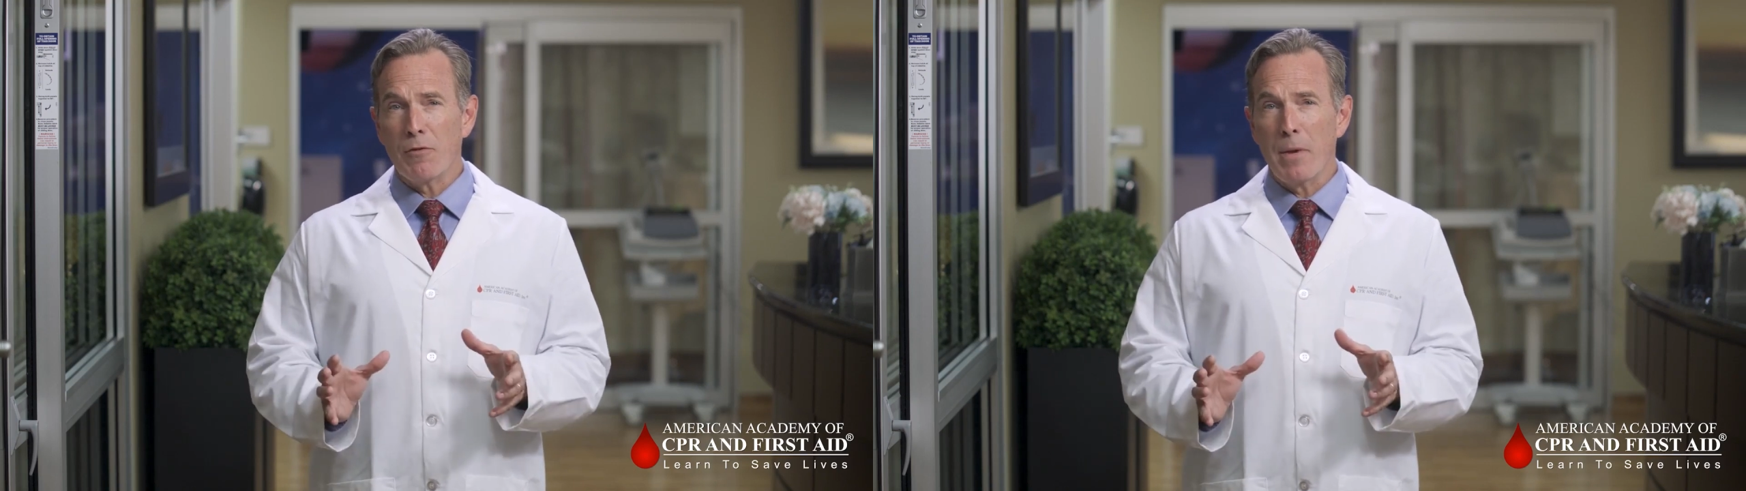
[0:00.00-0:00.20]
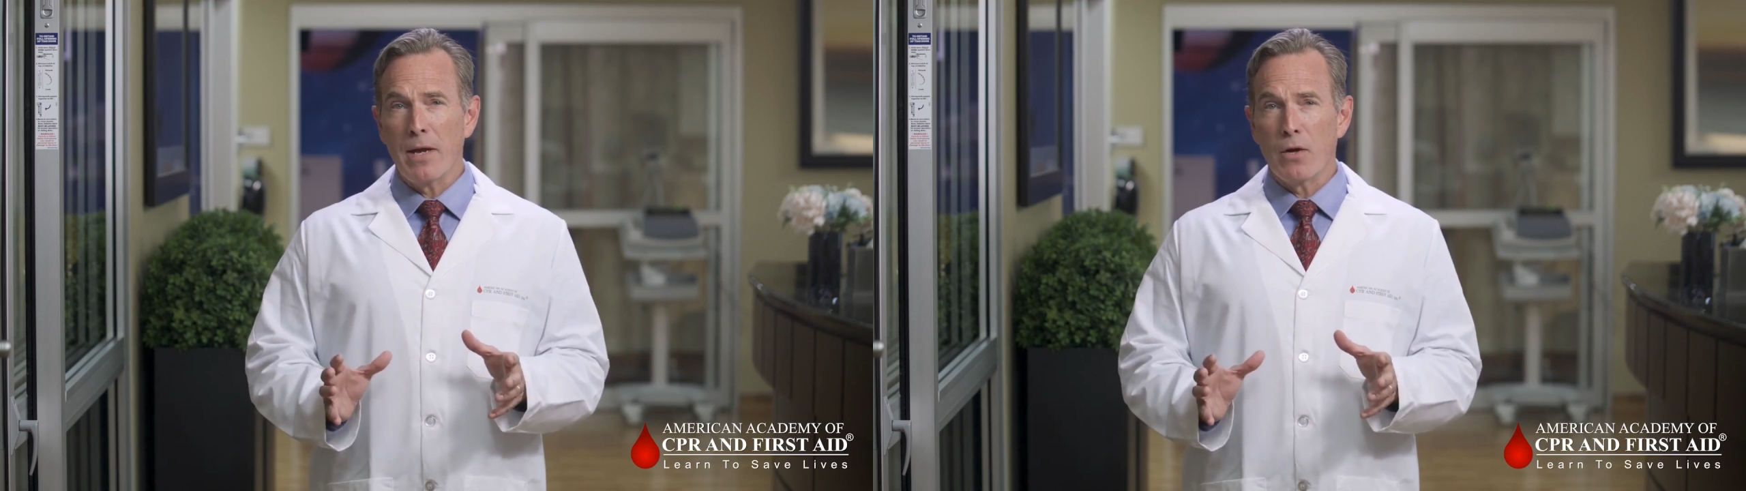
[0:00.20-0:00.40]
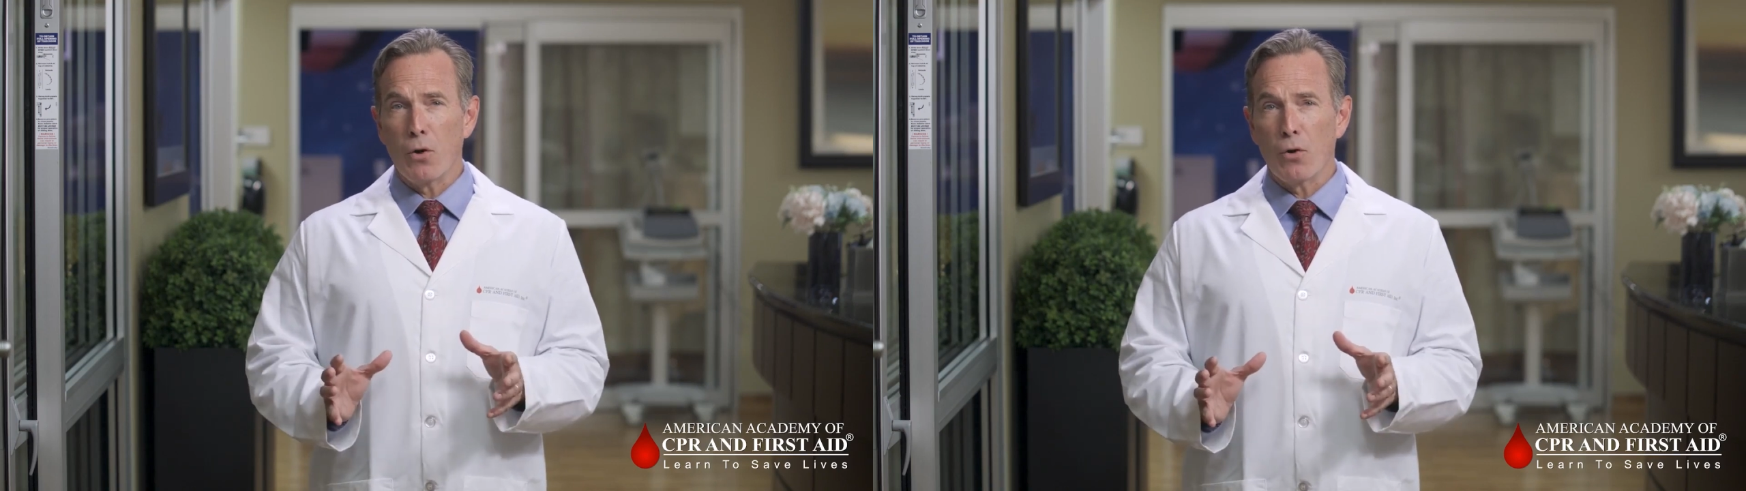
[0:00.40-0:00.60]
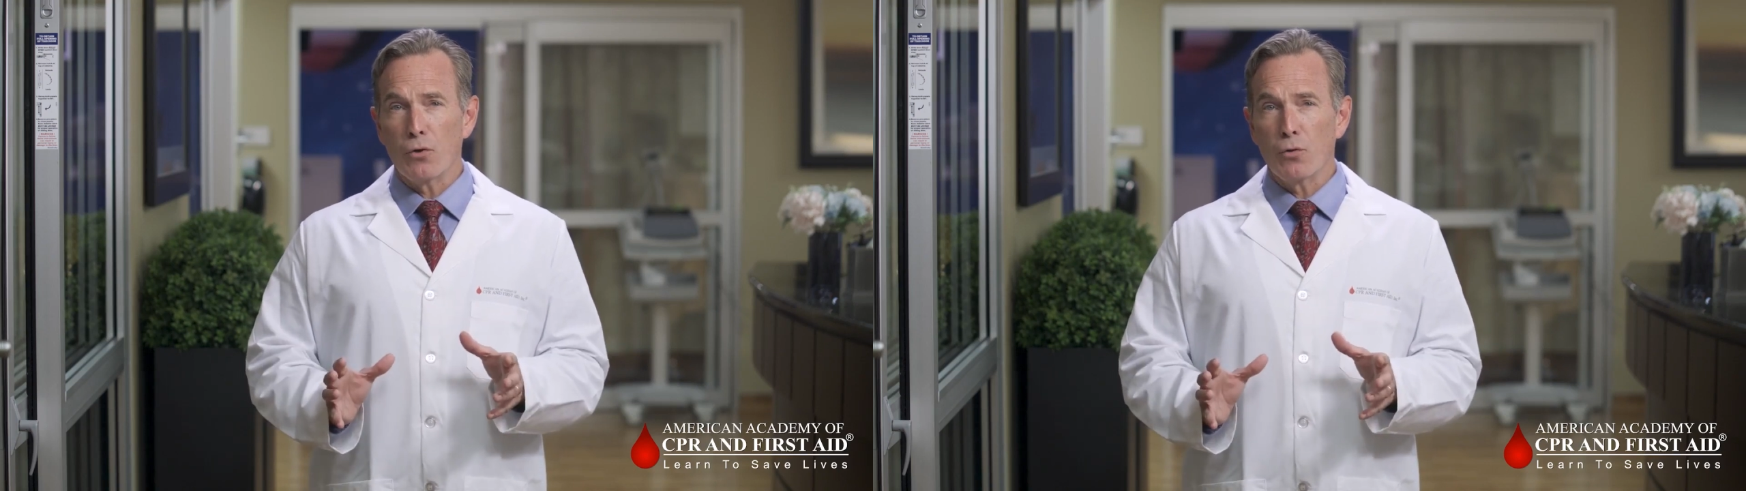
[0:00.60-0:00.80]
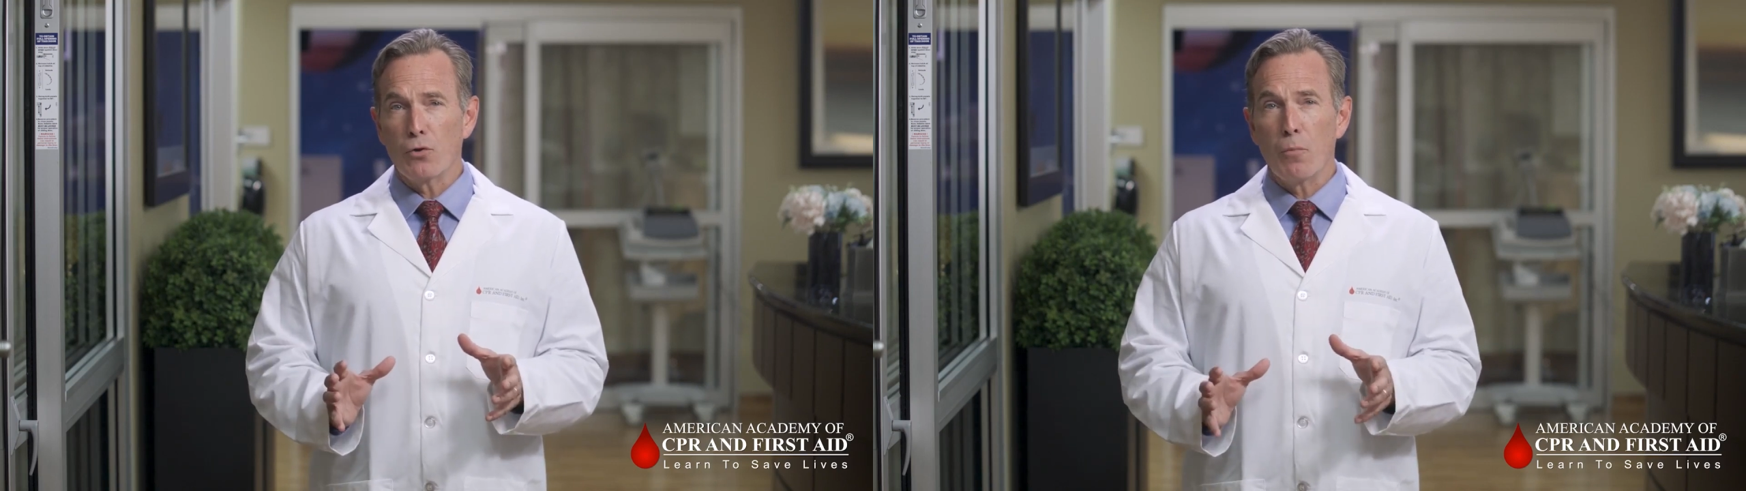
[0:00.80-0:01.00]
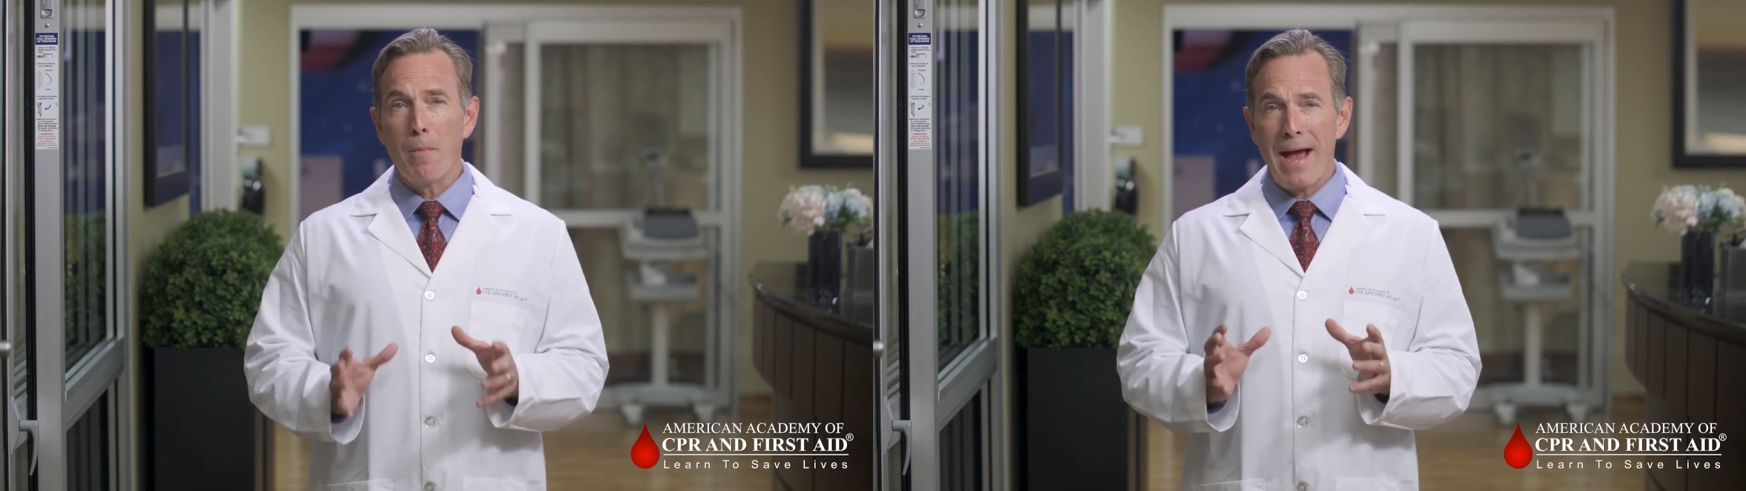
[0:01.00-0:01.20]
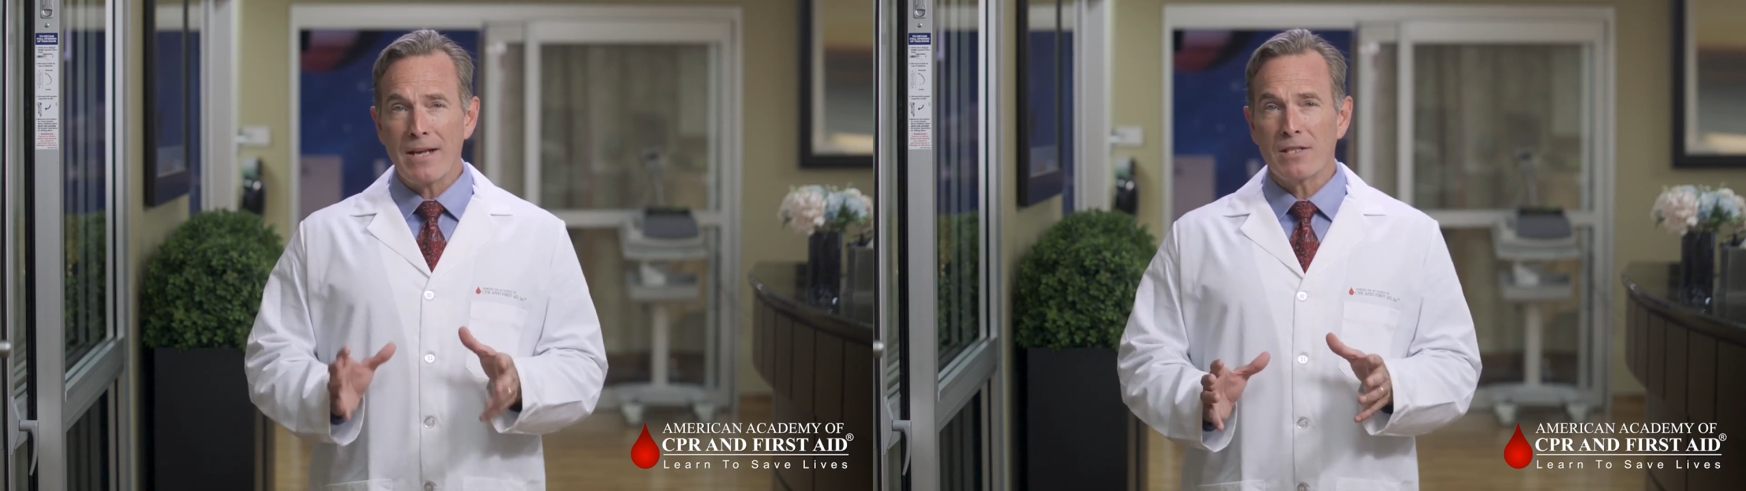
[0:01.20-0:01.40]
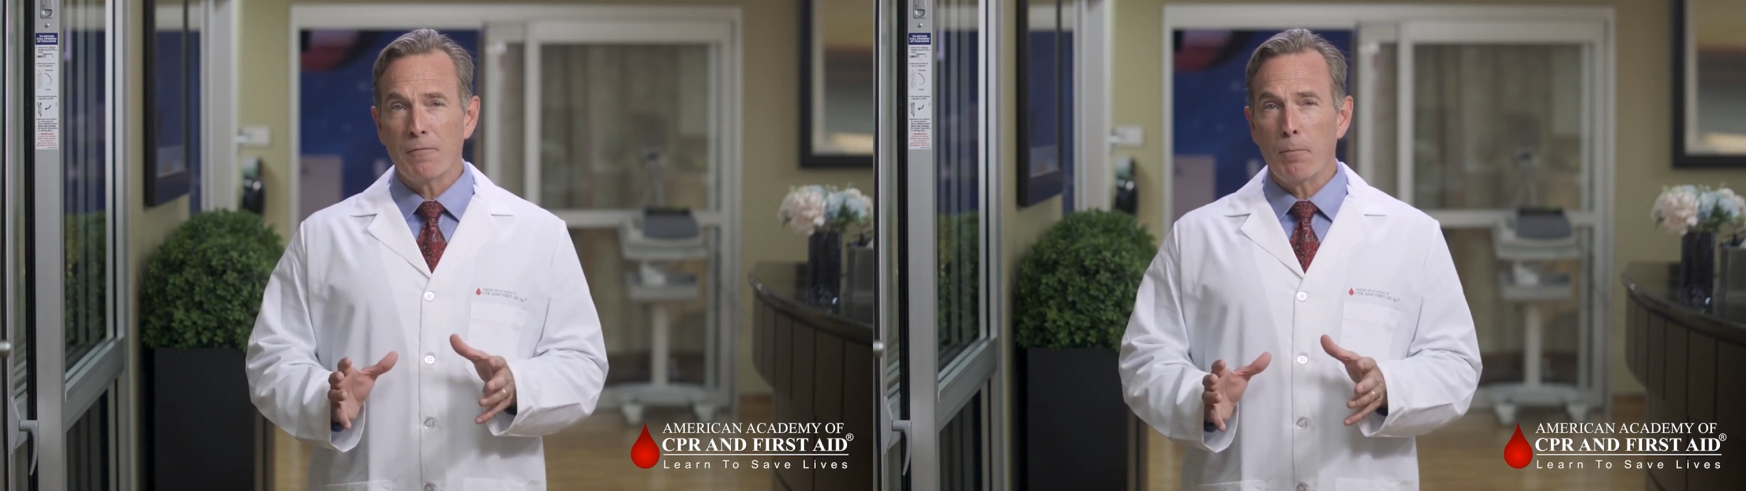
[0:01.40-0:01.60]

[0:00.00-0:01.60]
may occur due to massive